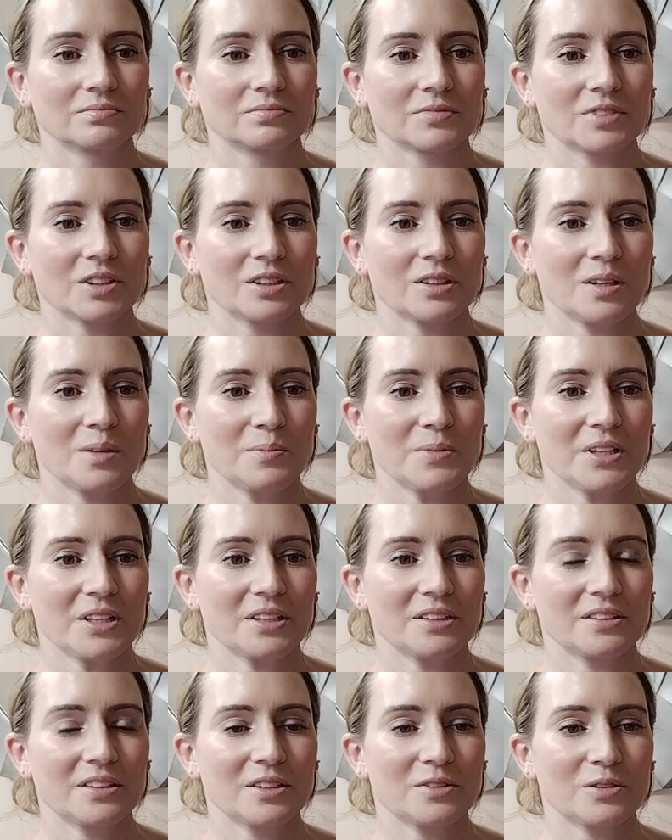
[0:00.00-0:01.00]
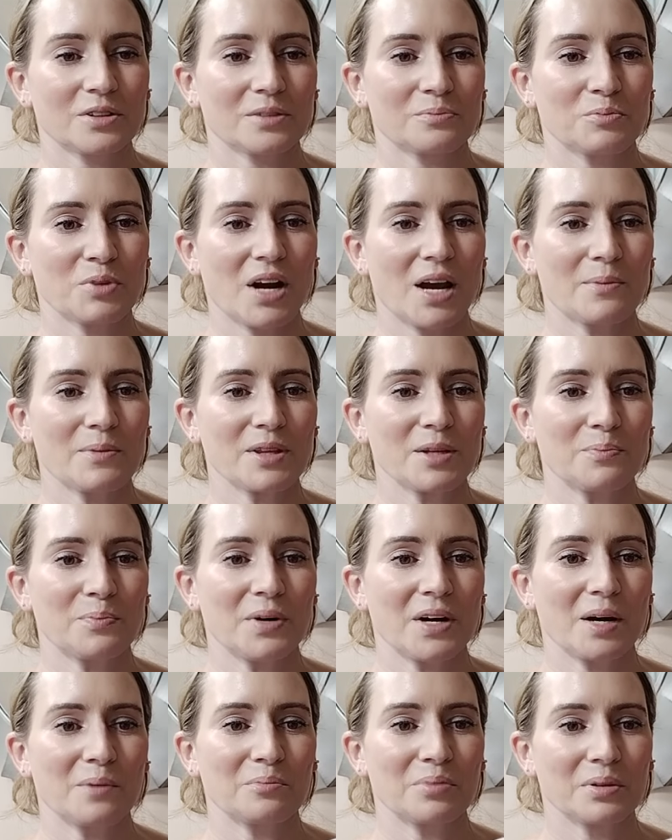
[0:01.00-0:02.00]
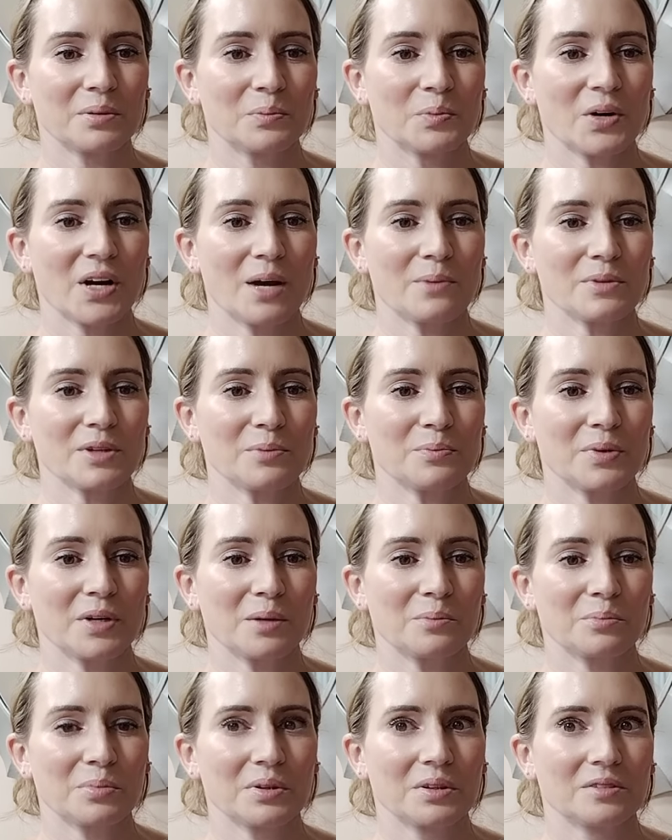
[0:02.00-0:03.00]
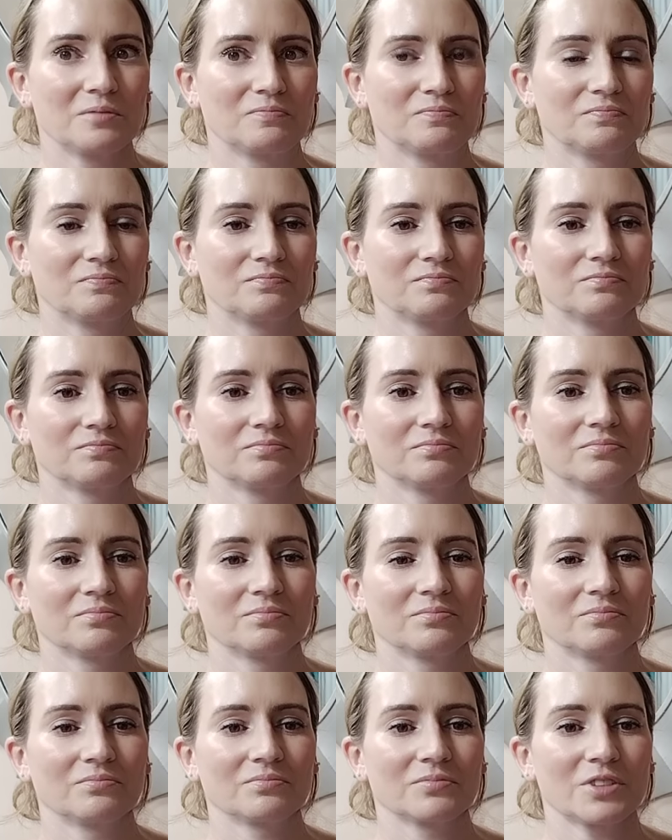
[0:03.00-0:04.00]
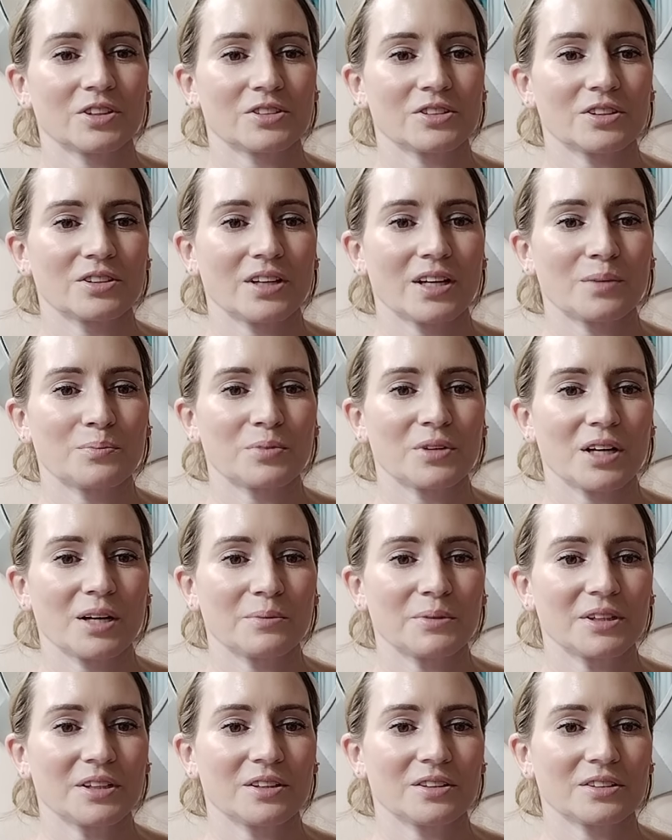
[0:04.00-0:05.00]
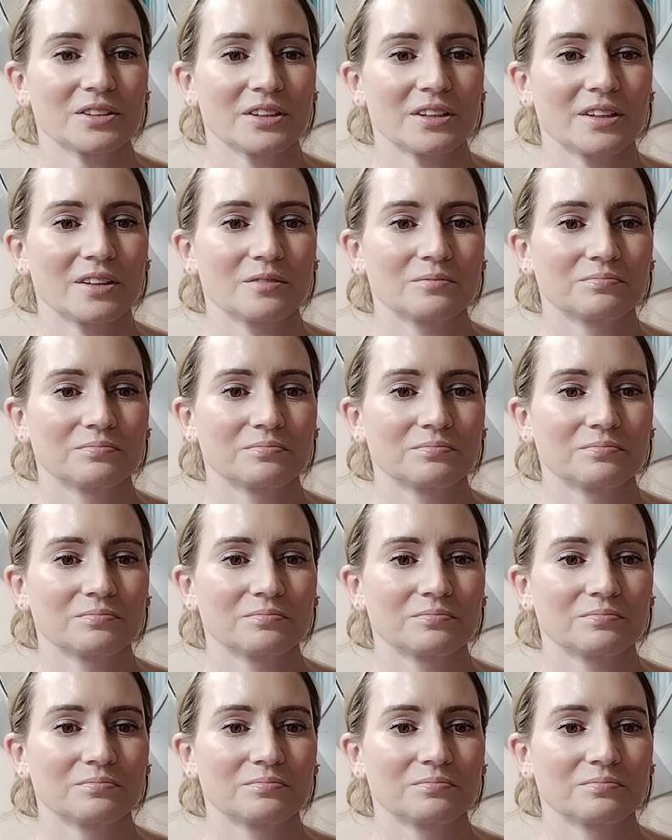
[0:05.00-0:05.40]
Come on, there we go. Priming the pump. Priming the pump. It's a lot of priming. Okay.